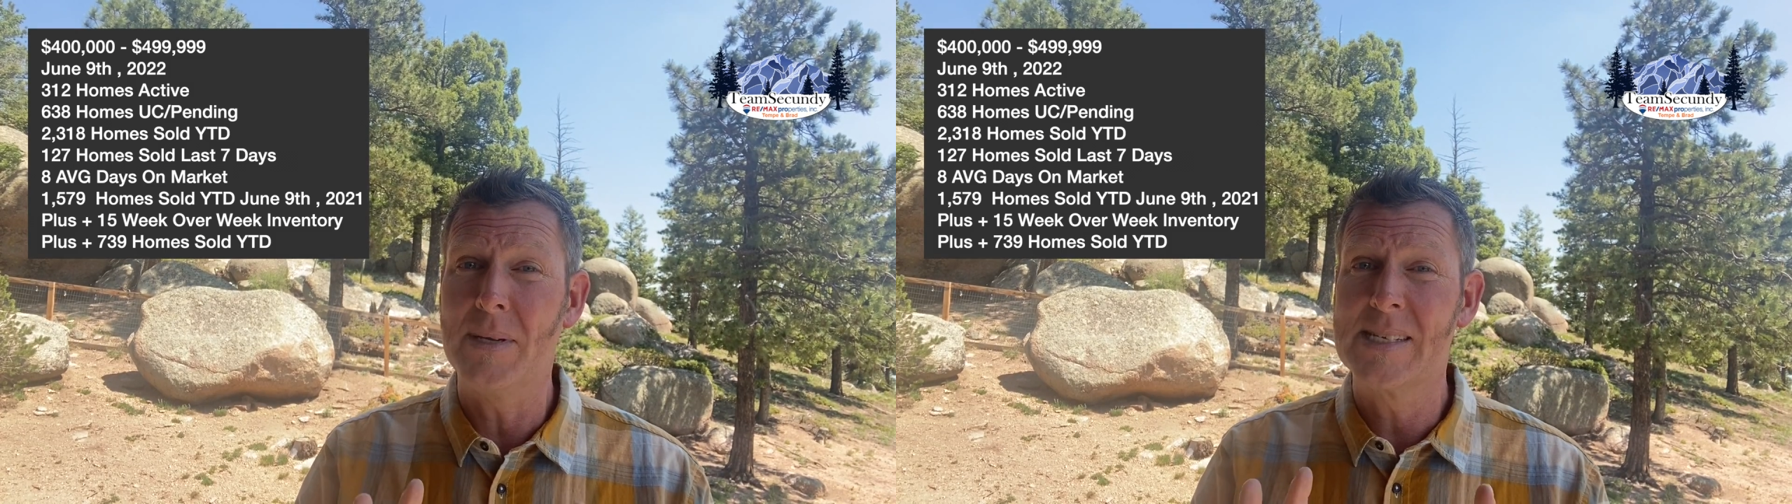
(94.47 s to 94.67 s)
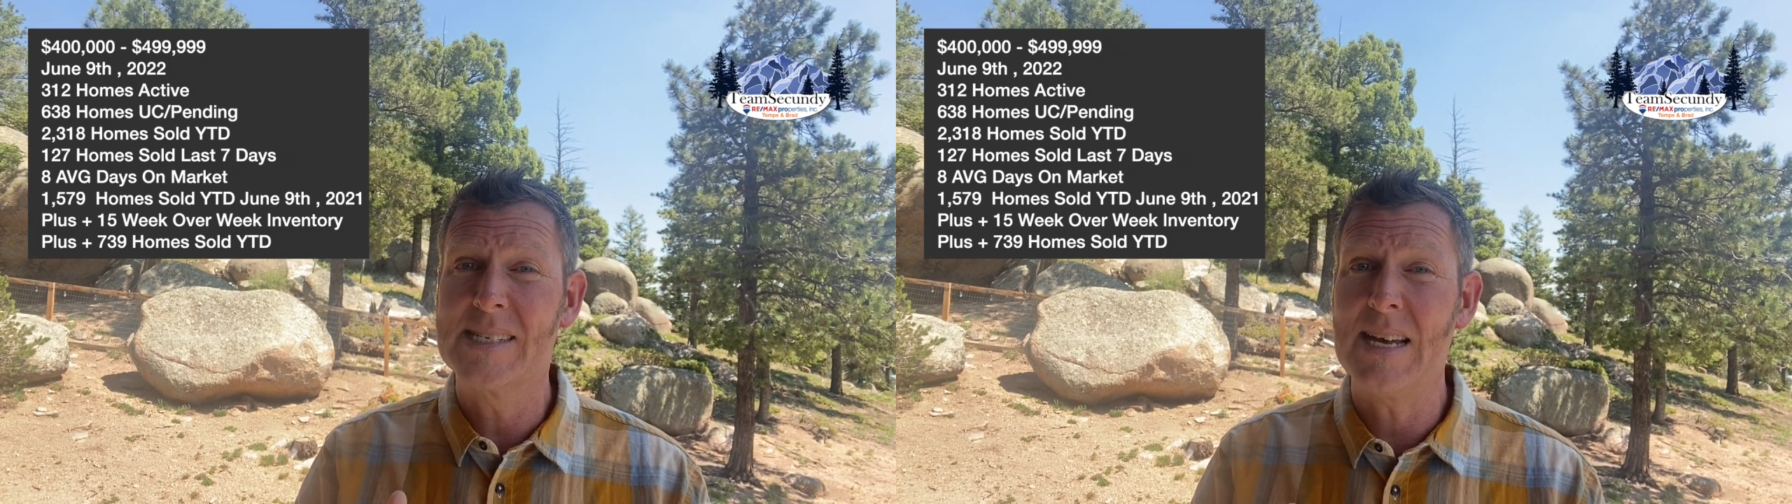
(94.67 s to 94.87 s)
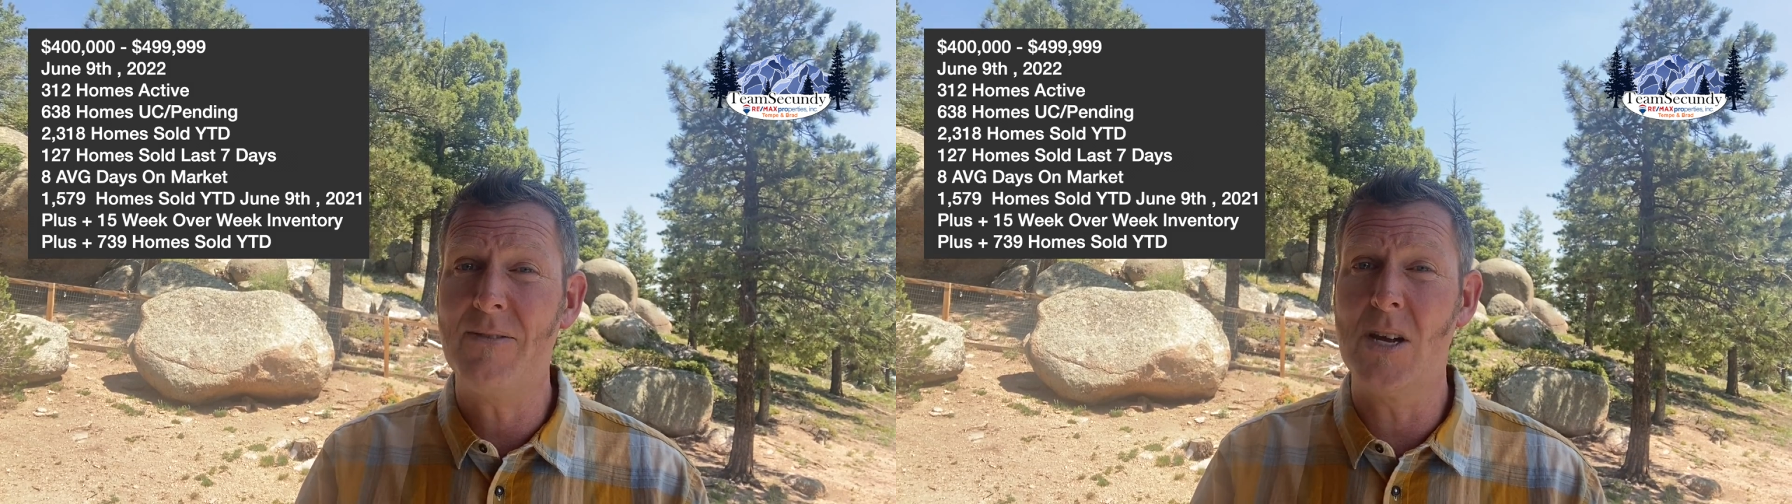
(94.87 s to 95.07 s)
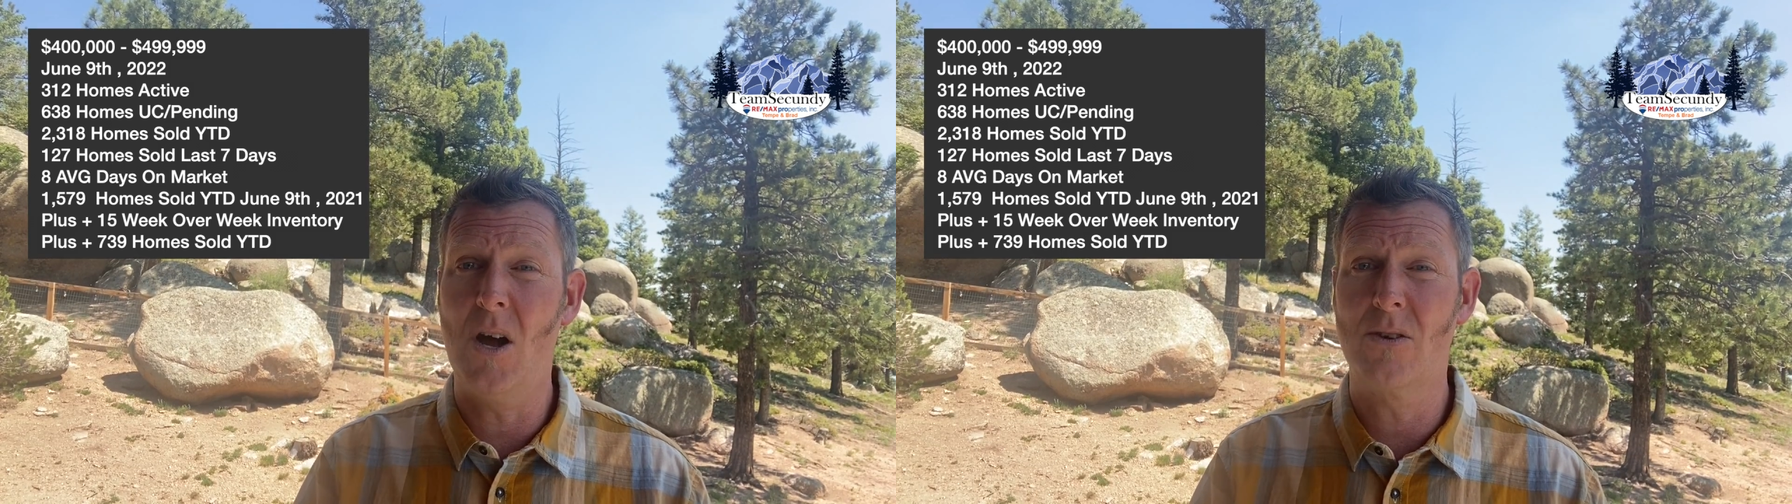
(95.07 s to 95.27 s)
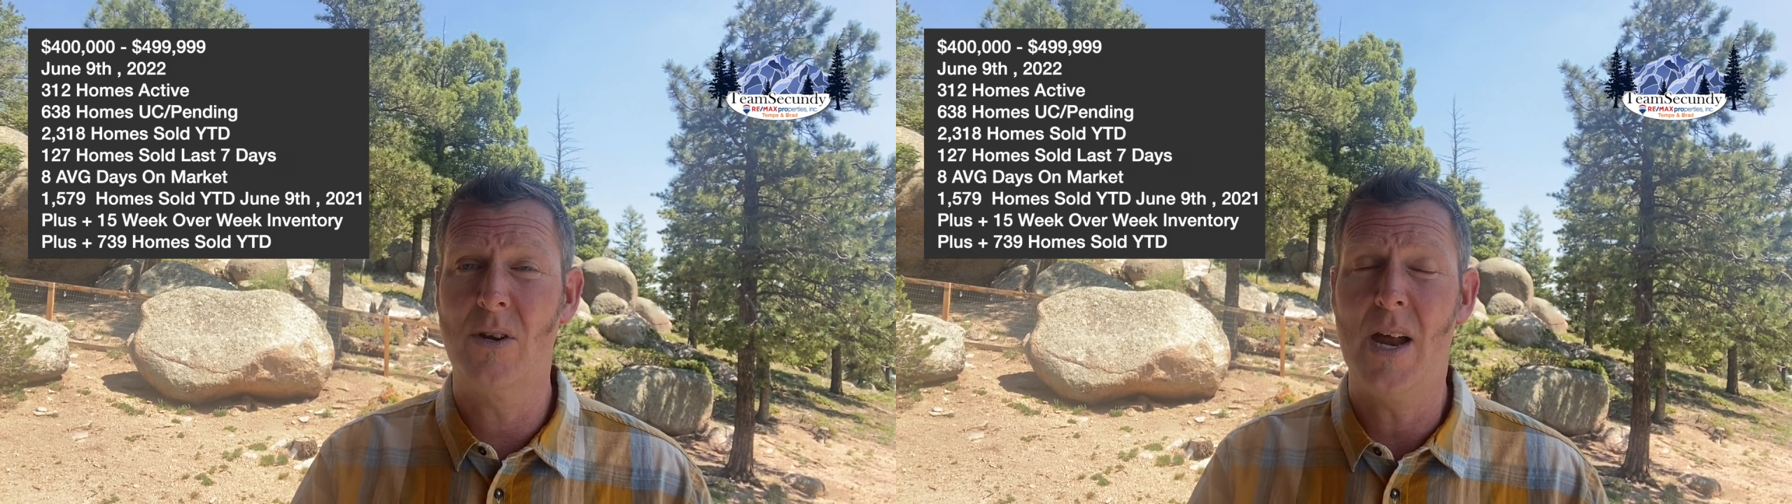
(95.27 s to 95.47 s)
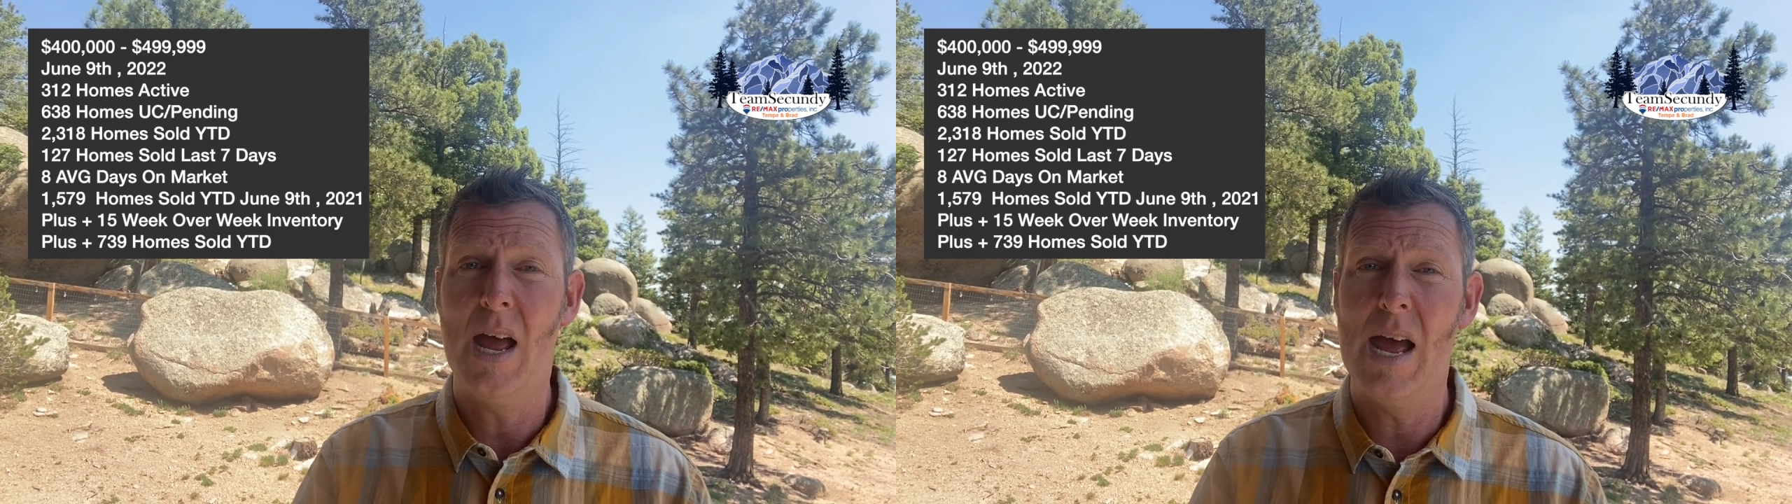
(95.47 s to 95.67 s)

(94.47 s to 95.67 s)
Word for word: seven hundred